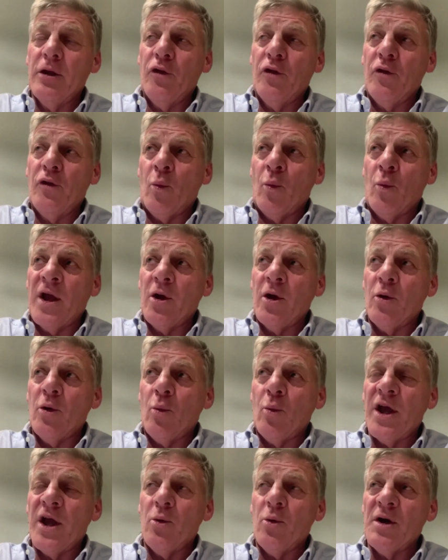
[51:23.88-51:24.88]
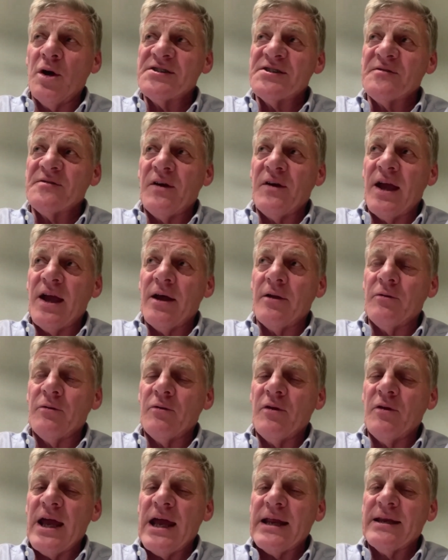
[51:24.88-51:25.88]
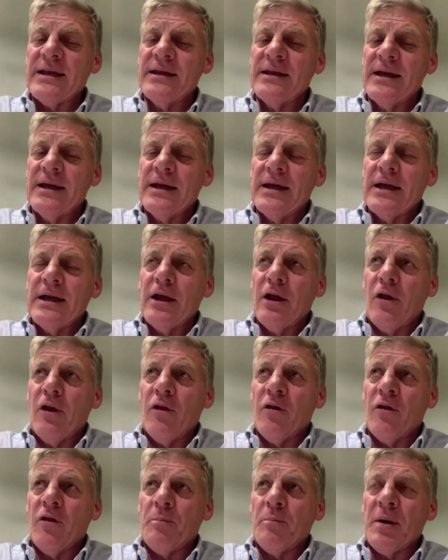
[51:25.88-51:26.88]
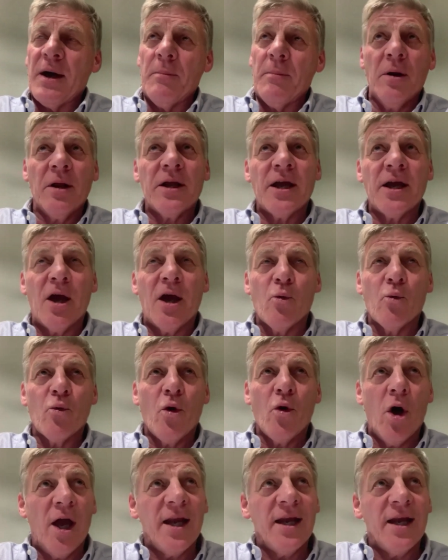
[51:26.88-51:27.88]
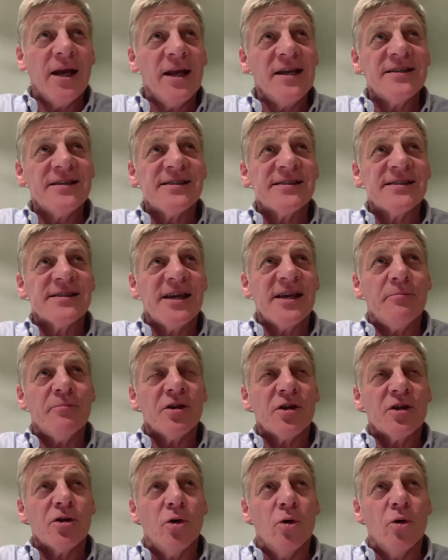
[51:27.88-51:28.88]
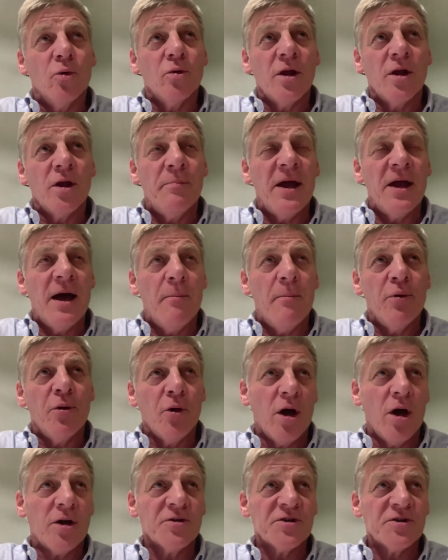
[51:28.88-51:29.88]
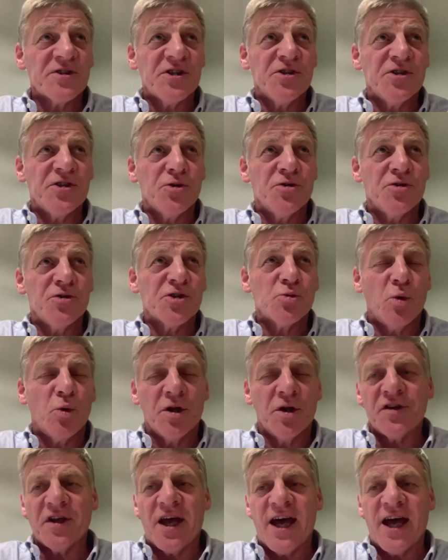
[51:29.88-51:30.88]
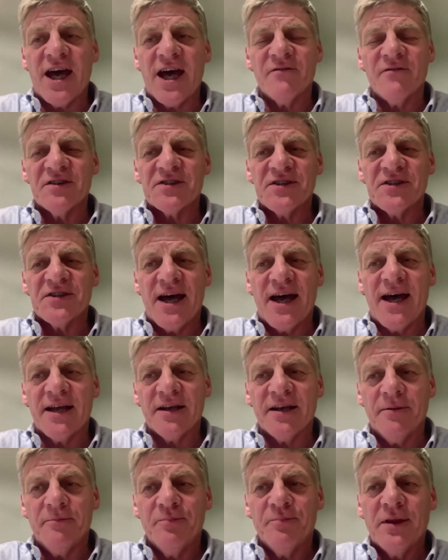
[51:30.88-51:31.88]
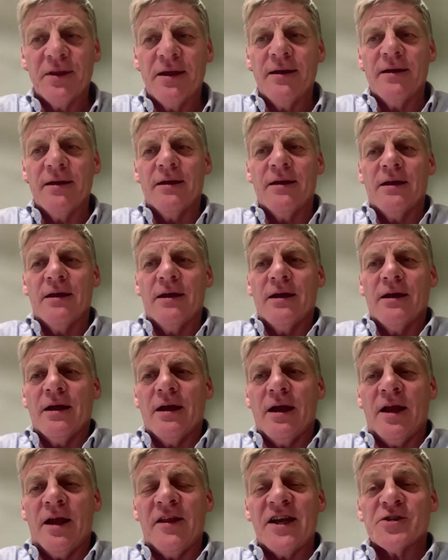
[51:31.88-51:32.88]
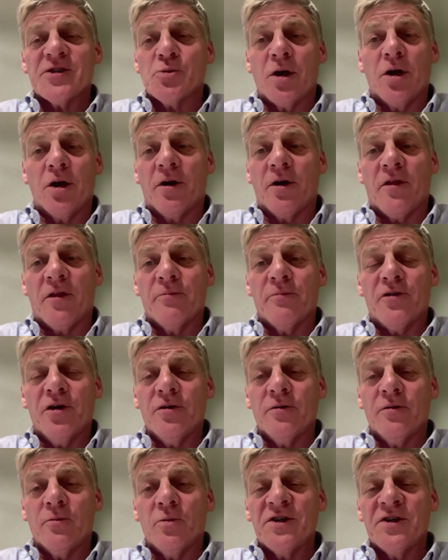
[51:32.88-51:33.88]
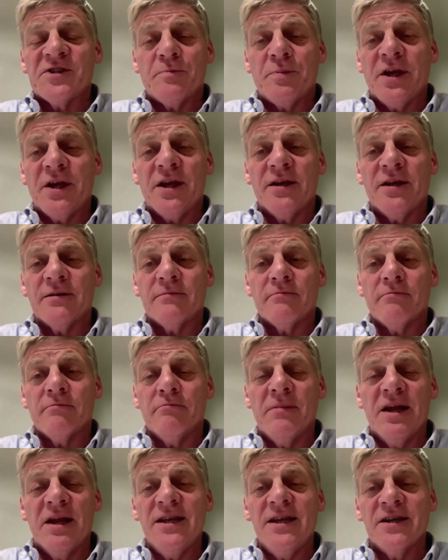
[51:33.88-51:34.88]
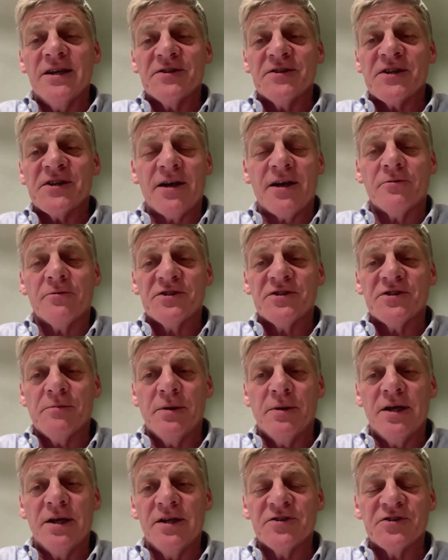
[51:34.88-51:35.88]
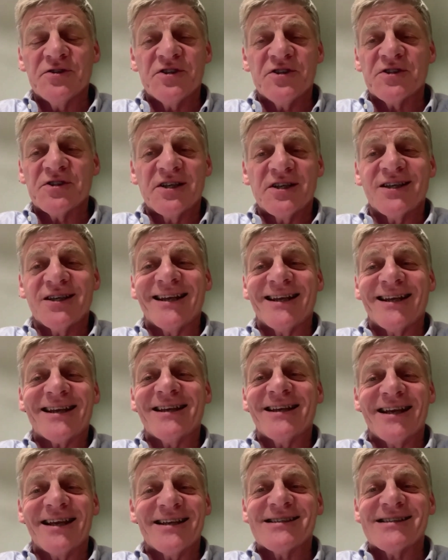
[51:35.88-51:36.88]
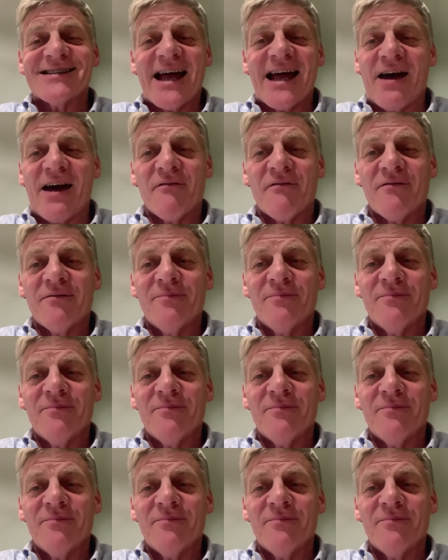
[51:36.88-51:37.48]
We always found that the public are rightly sceptical about bureaucracies who just want to harvest data. And that's what a lot of them do. We spend millions, hundreds of millions just collecting stuff.